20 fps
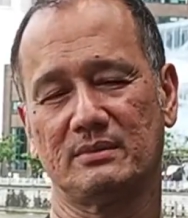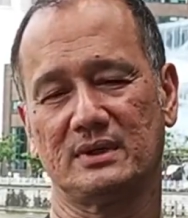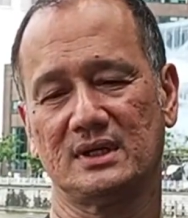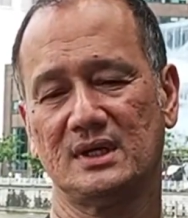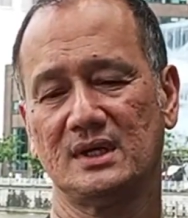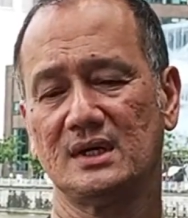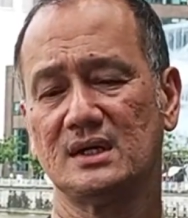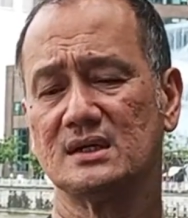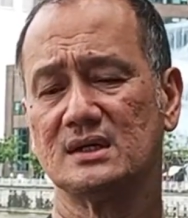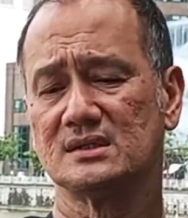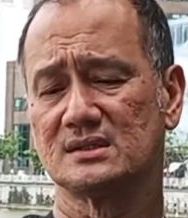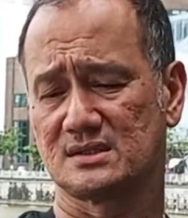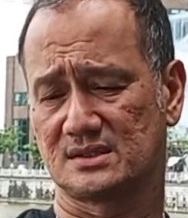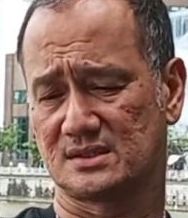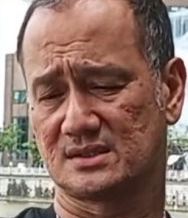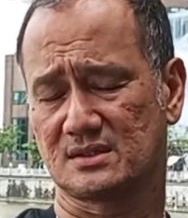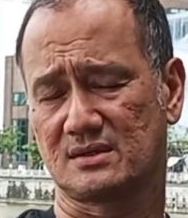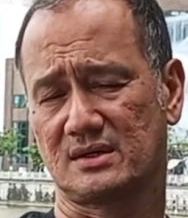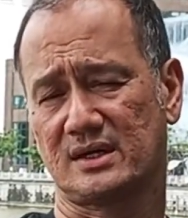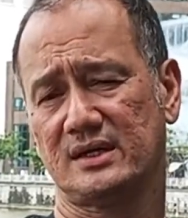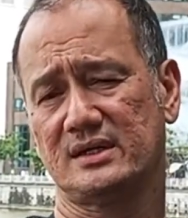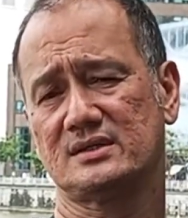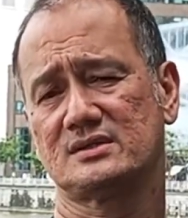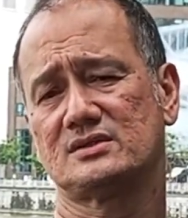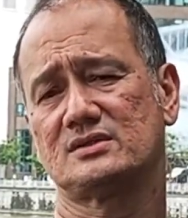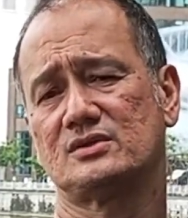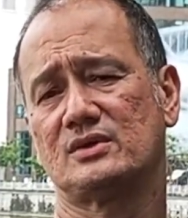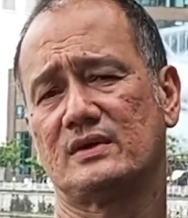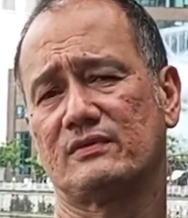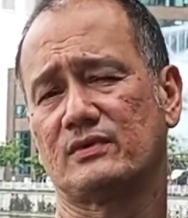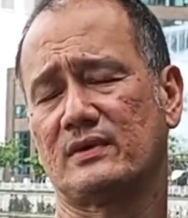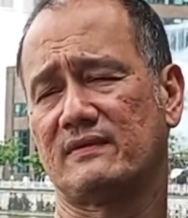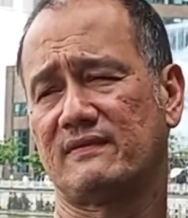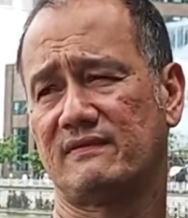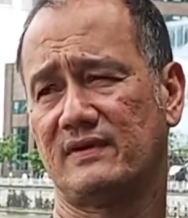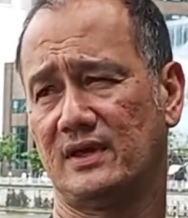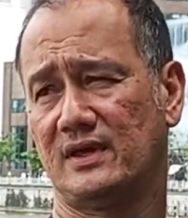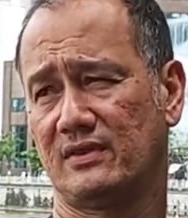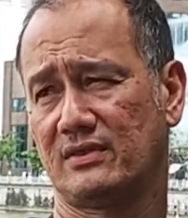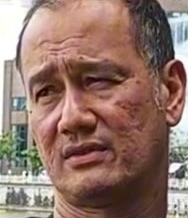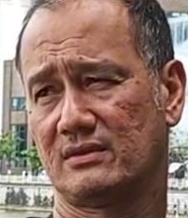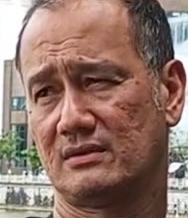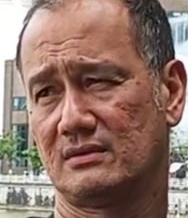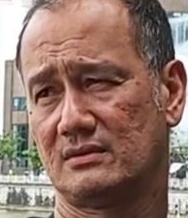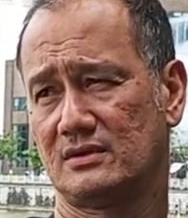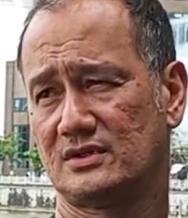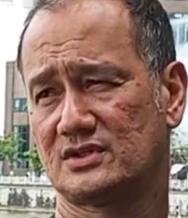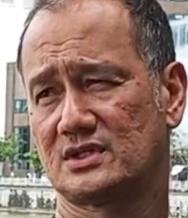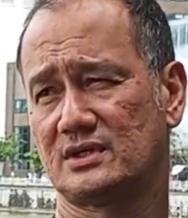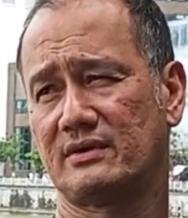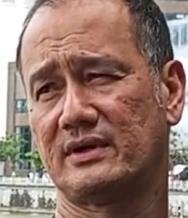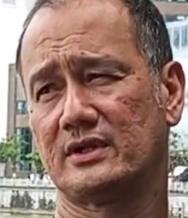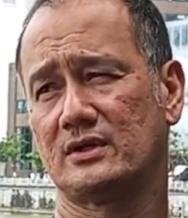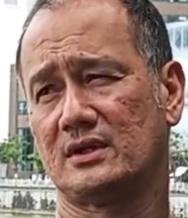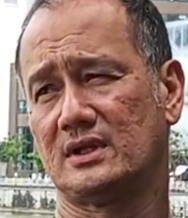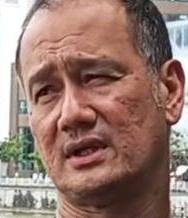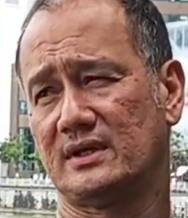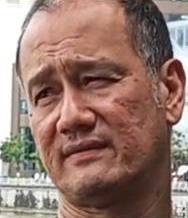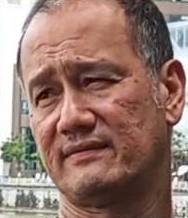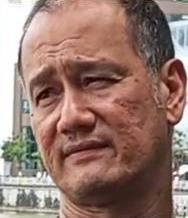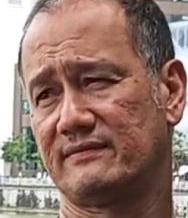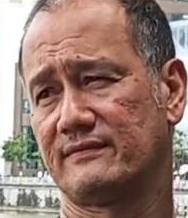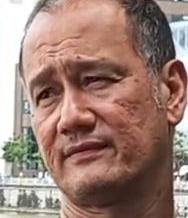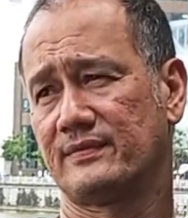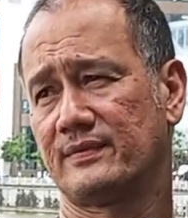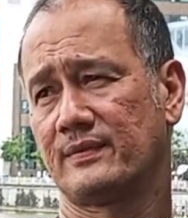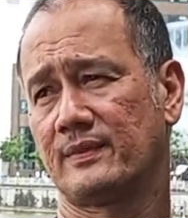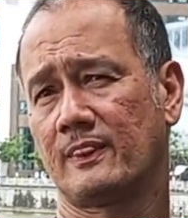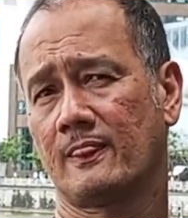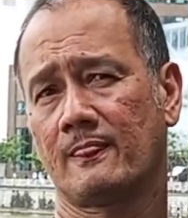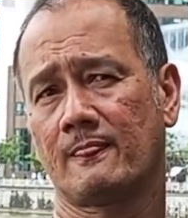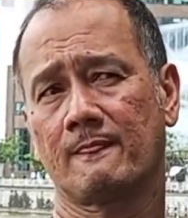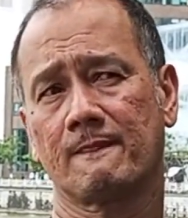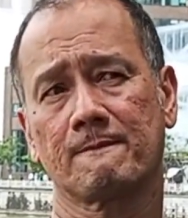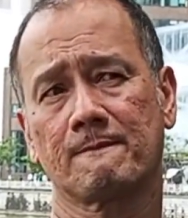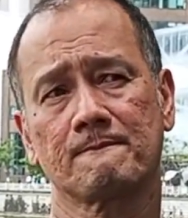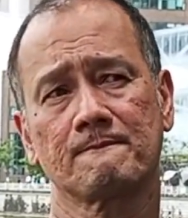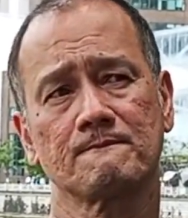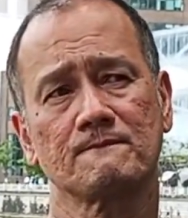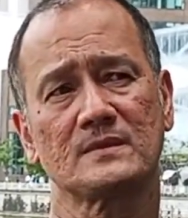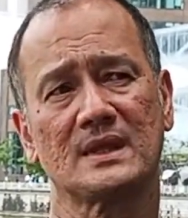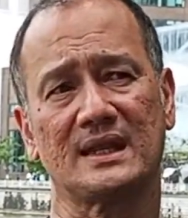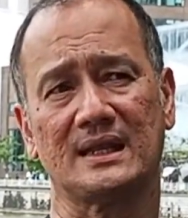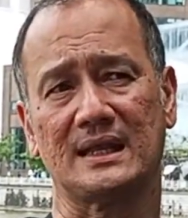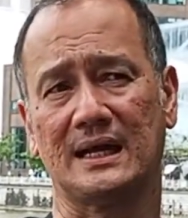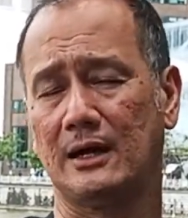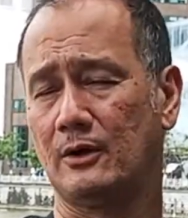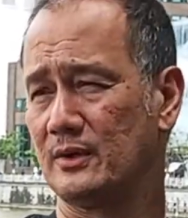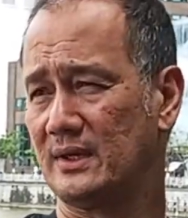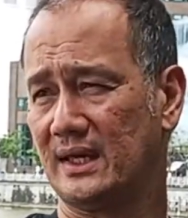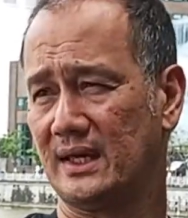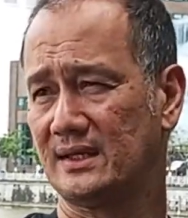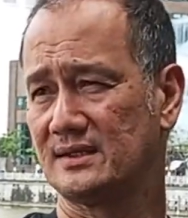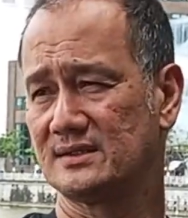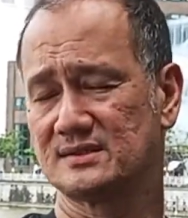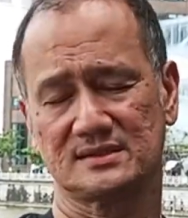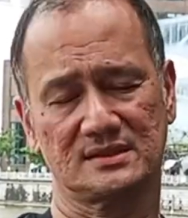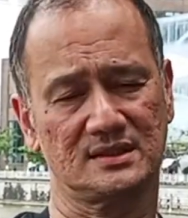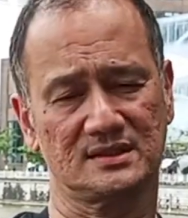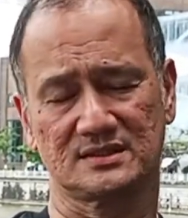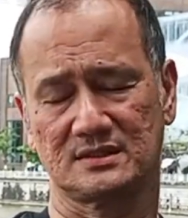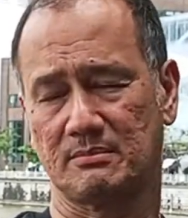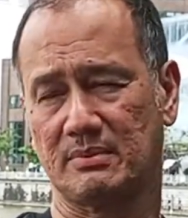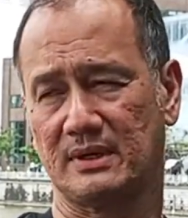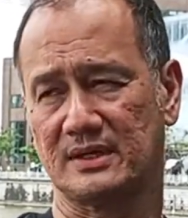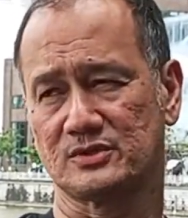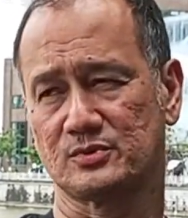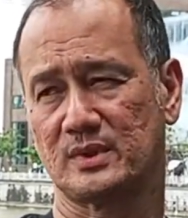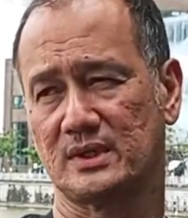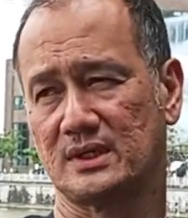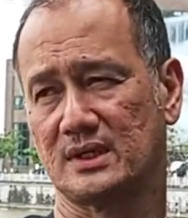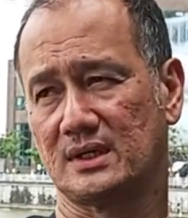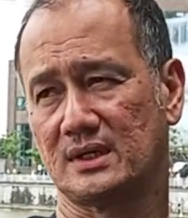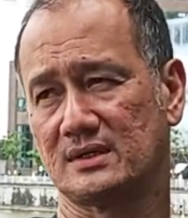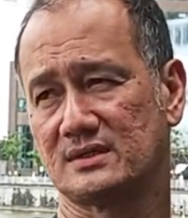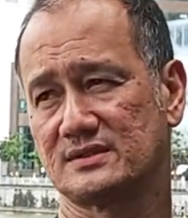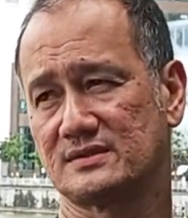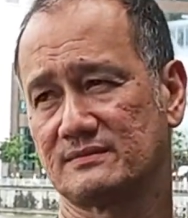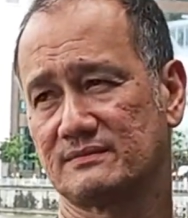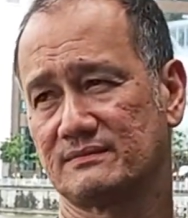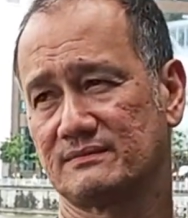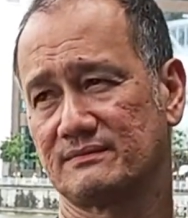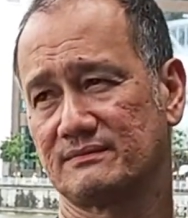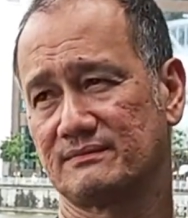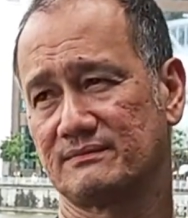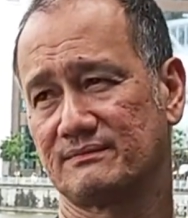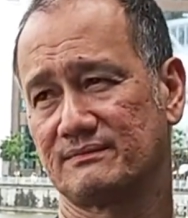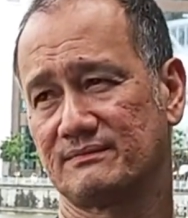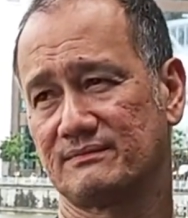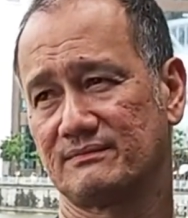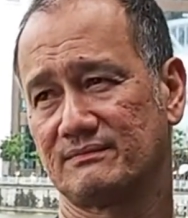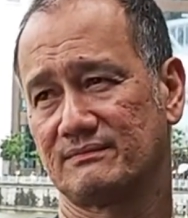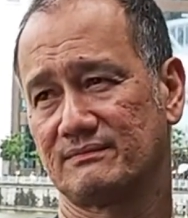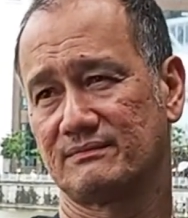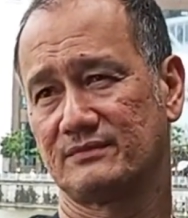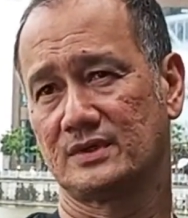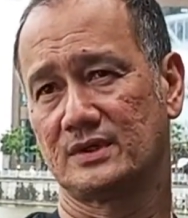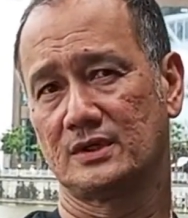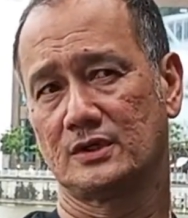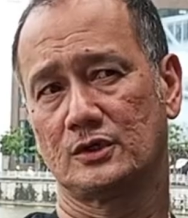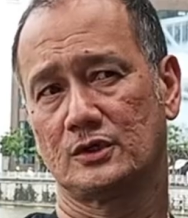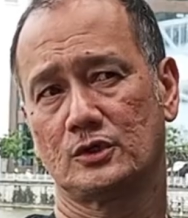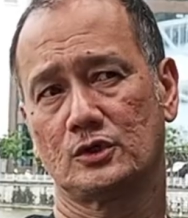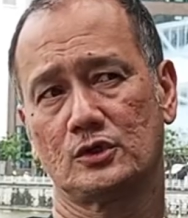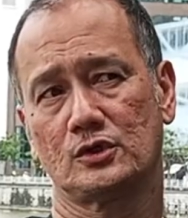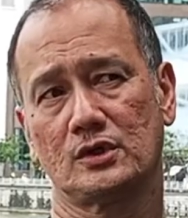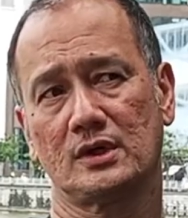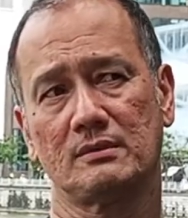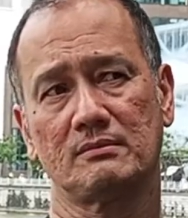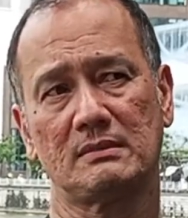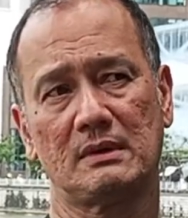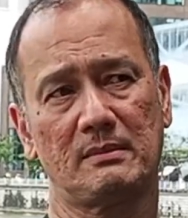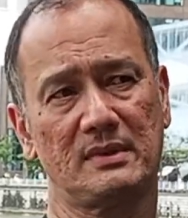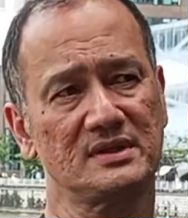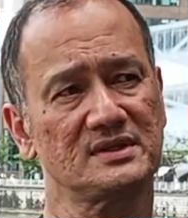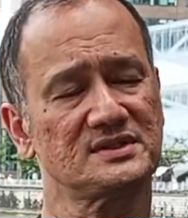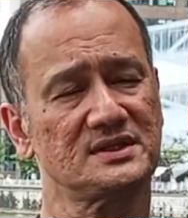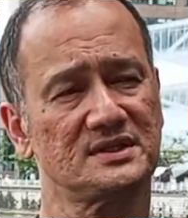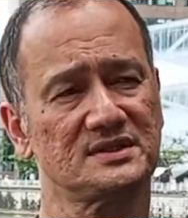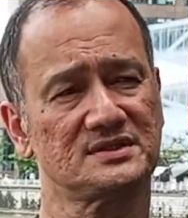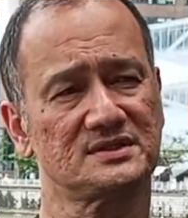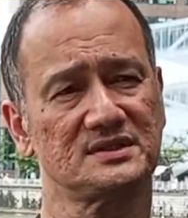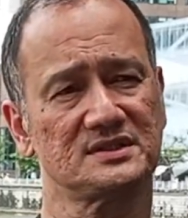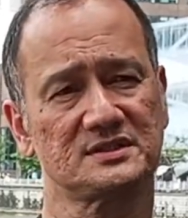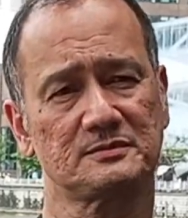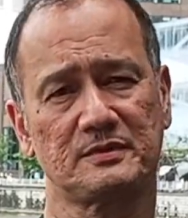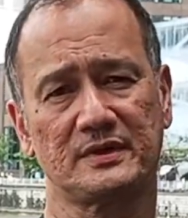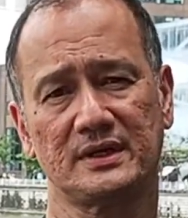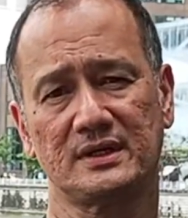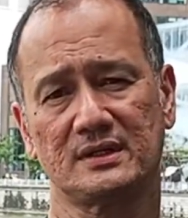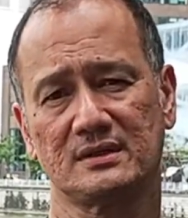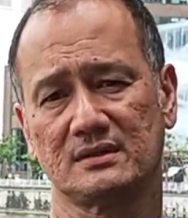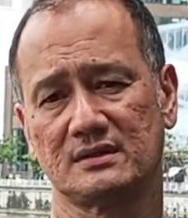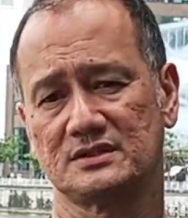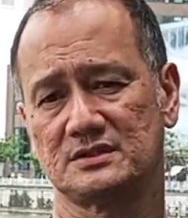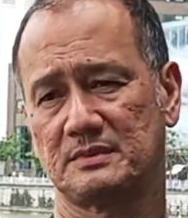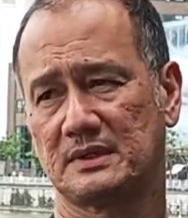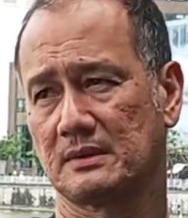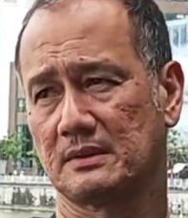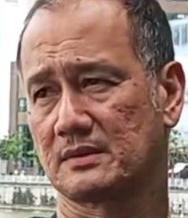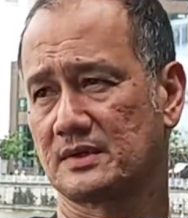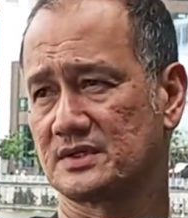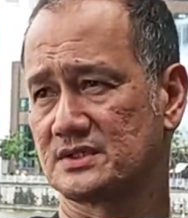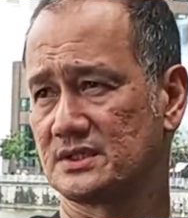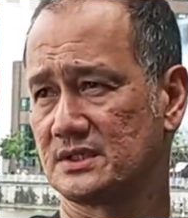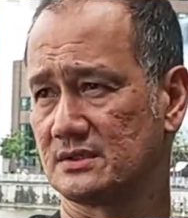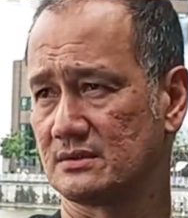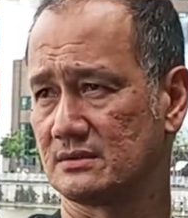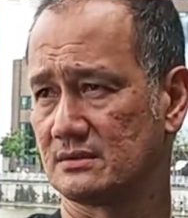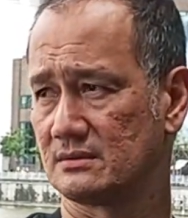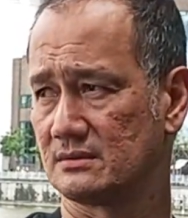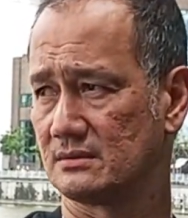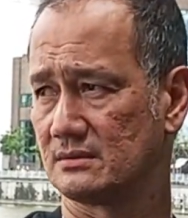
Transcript: But Jesus Christ, you have to have faith. You surrender your life. And how it ends is the best way it ends. And my mother said the sinner's prayer. She became a Christian.